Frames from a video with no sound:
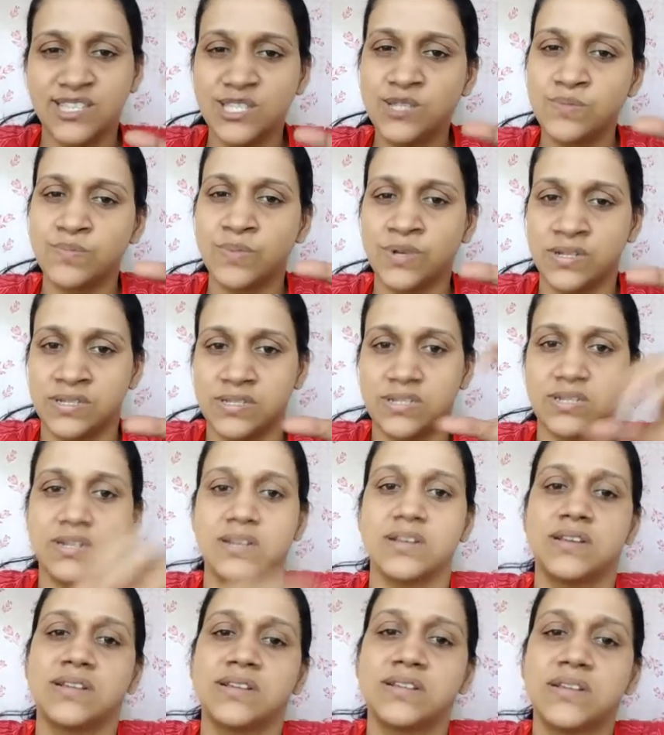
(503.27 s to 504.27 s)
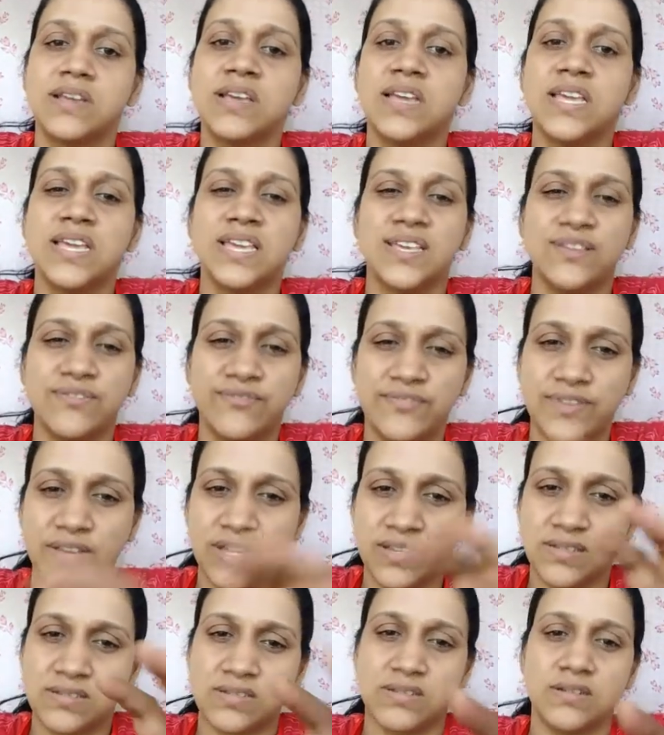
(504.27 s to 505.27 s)
this particular
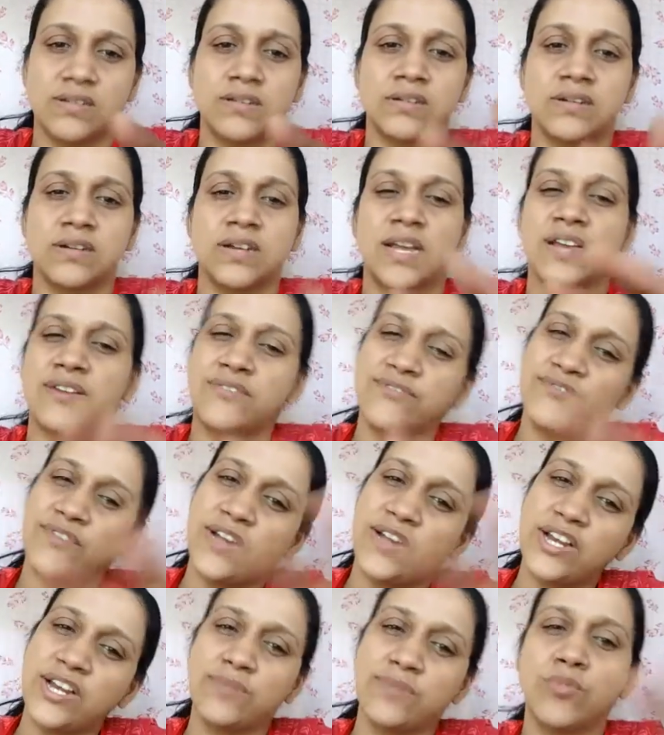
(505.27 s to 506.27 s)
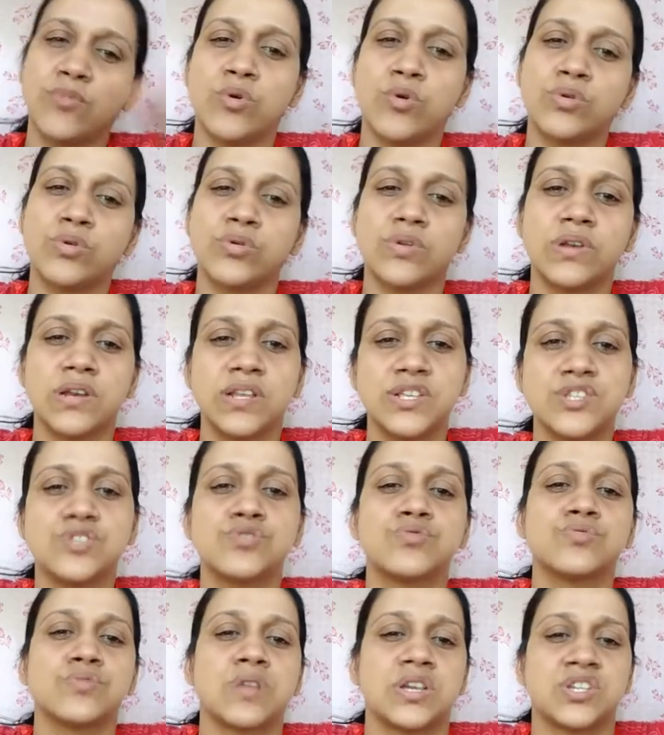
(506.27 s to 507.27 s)
effect confined more or
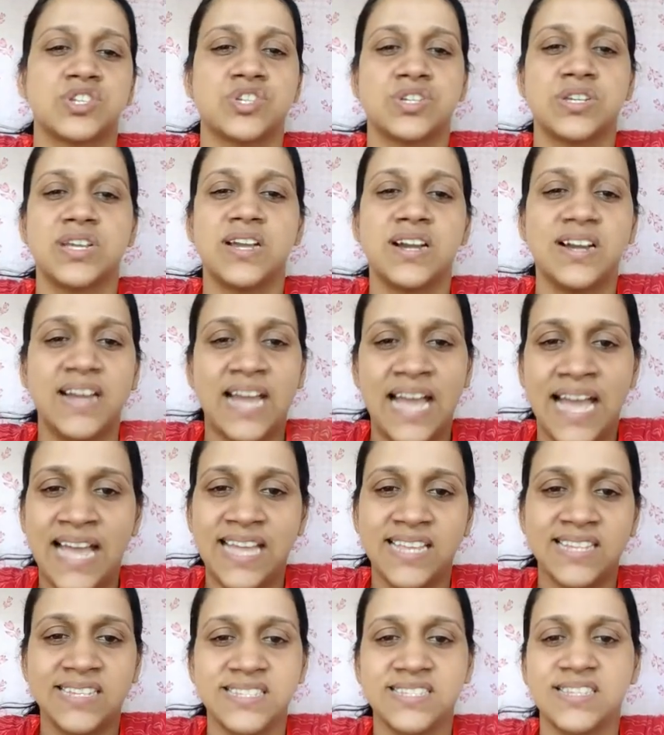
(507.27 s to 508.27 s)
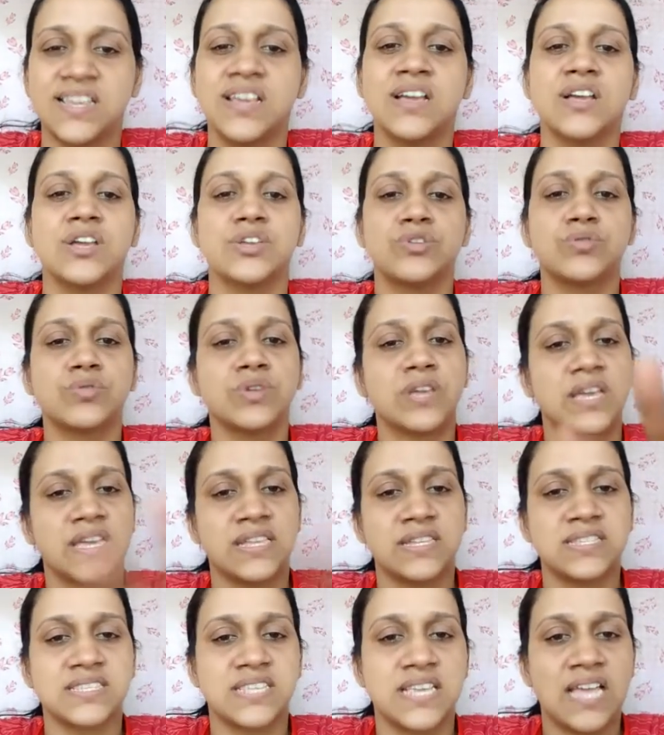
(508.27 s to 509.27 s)
less to Russia, and you
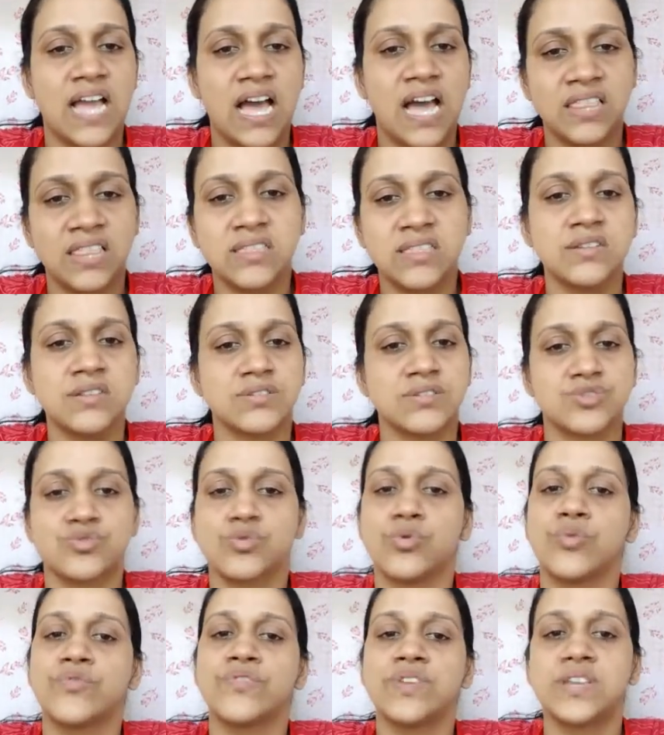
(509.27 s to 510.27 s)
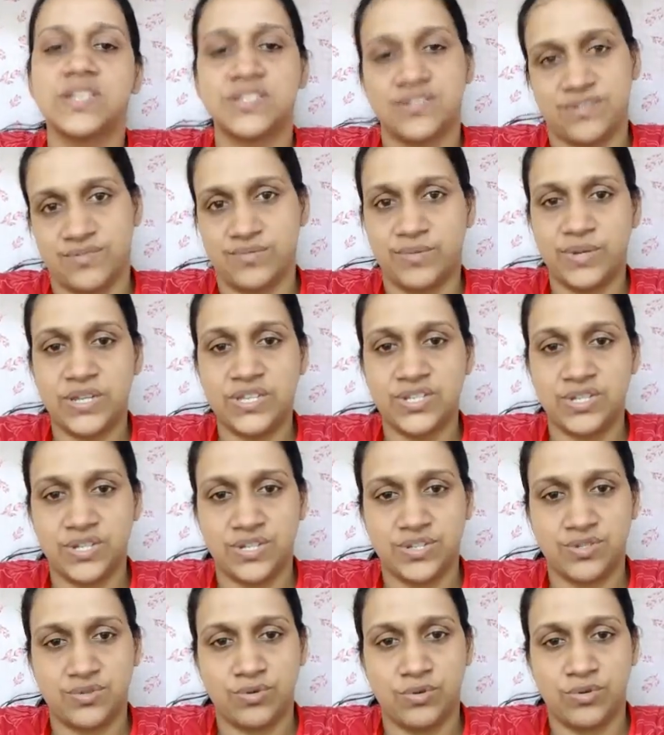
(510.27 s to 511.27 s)
can say other Soviet
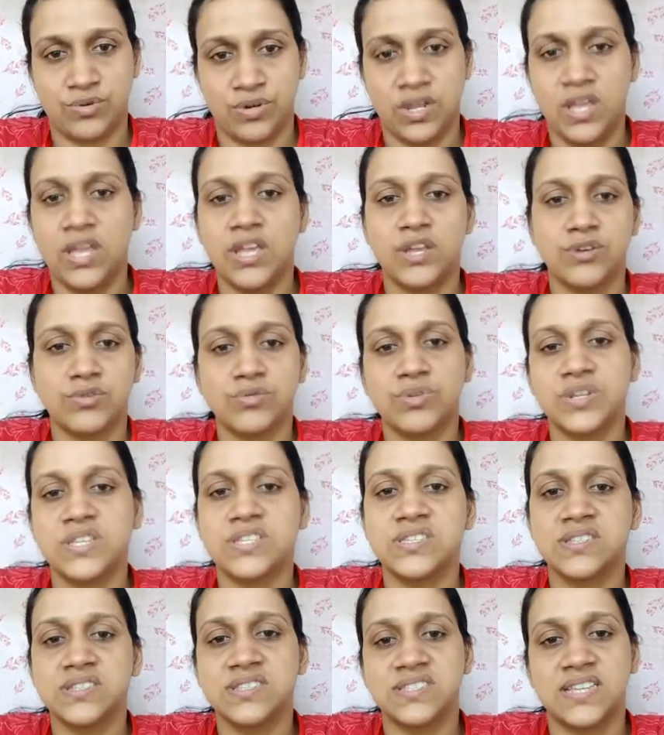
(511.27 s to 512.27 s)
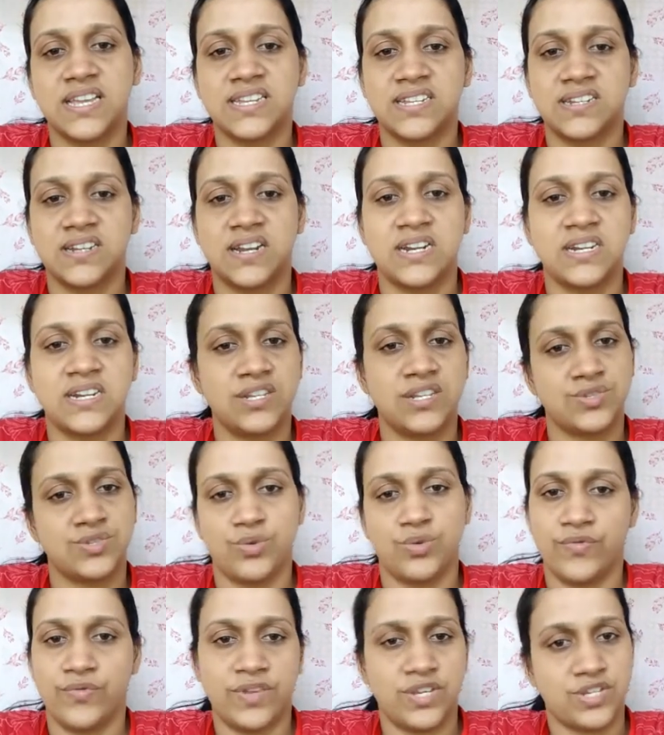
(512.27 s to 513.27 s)
regions, or regions that are
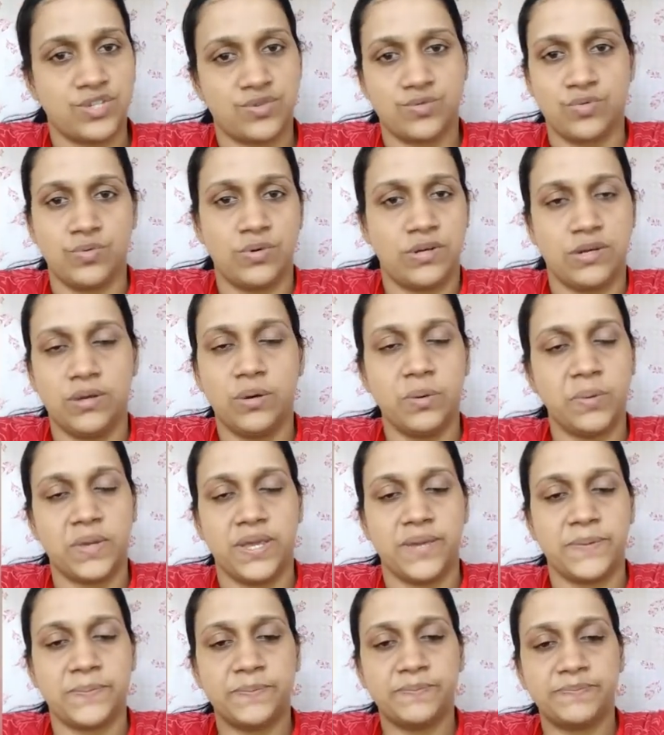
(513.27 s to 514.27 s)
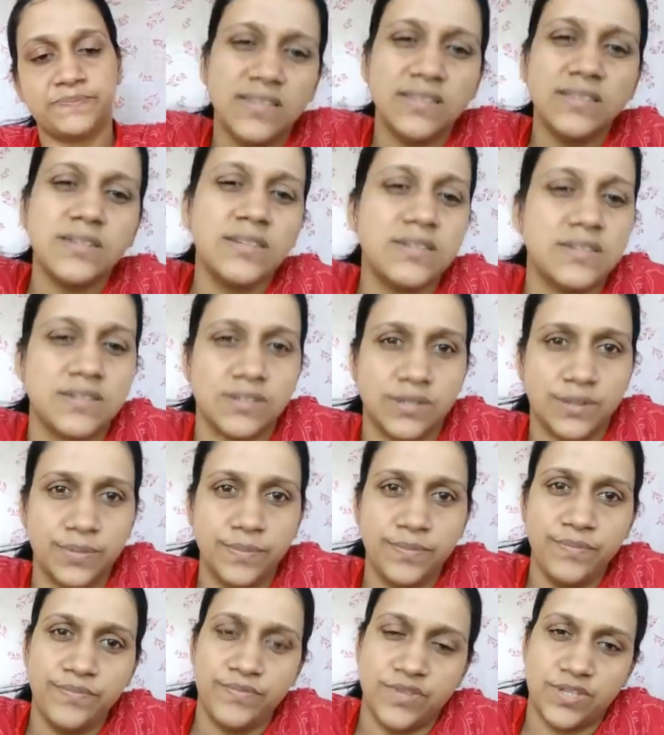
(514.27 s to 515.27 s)
under Soviet rule. Okay, another
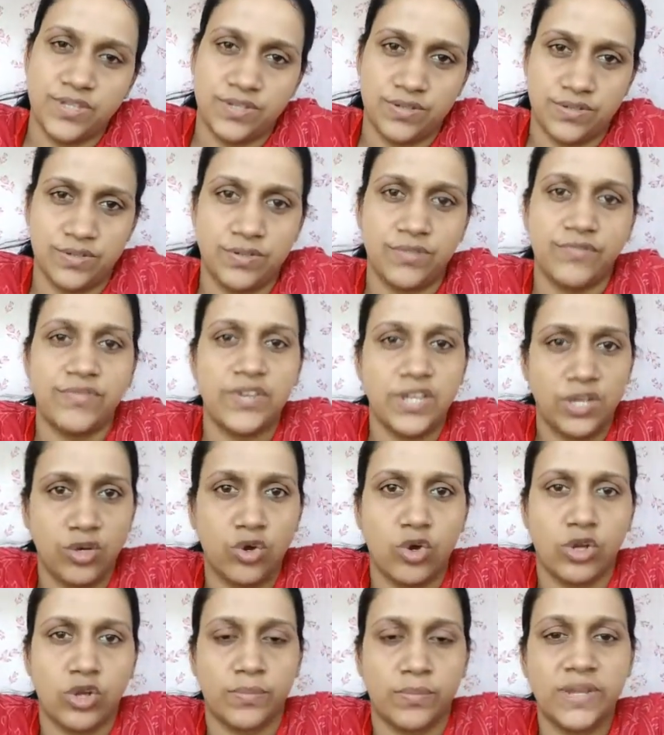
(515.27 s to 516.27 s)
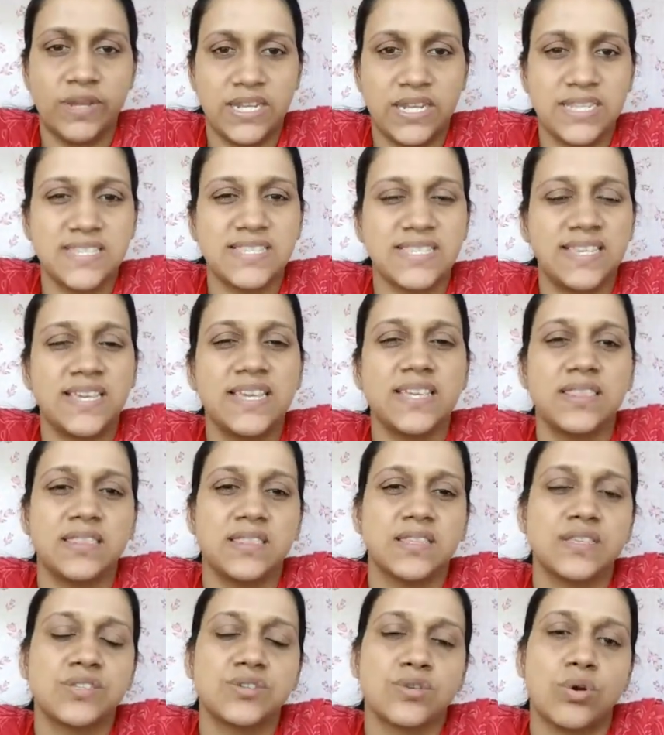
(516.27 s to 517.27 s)
term which we normally
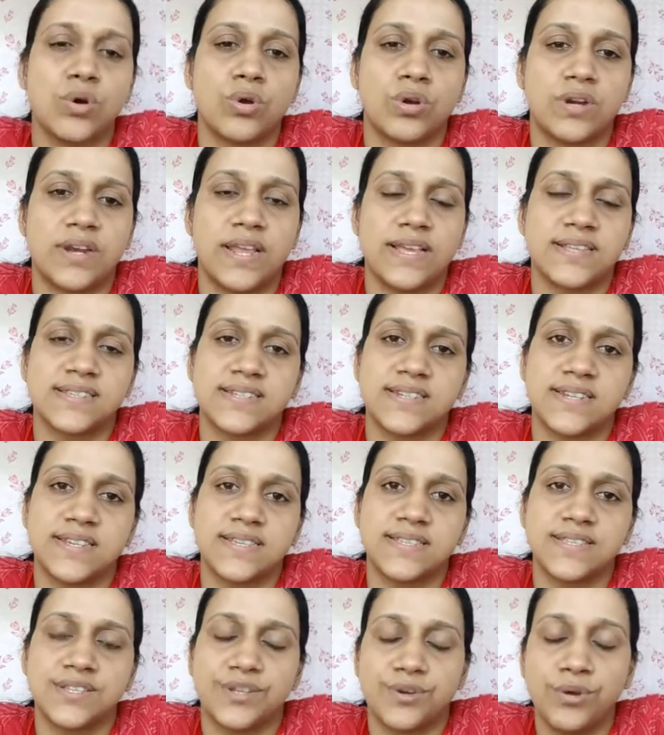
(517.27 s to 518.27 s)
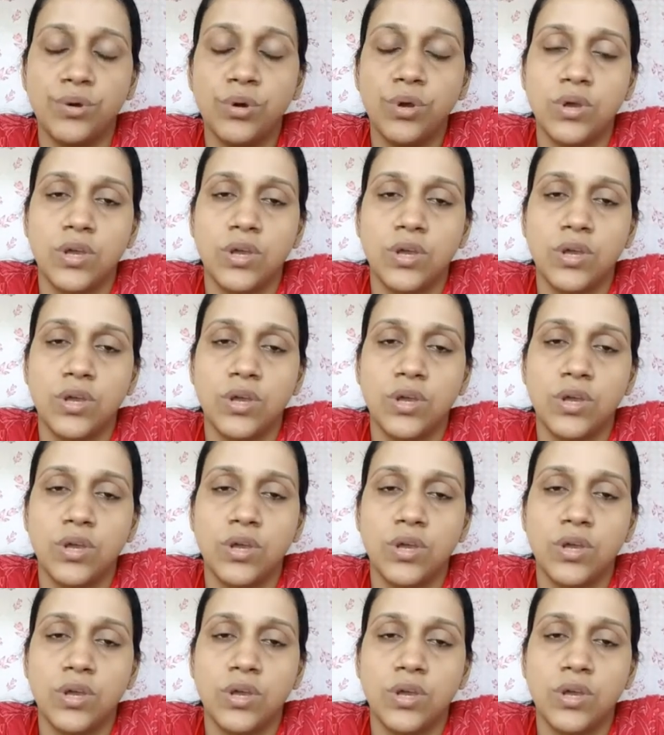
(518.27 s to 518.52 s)
see in this context is,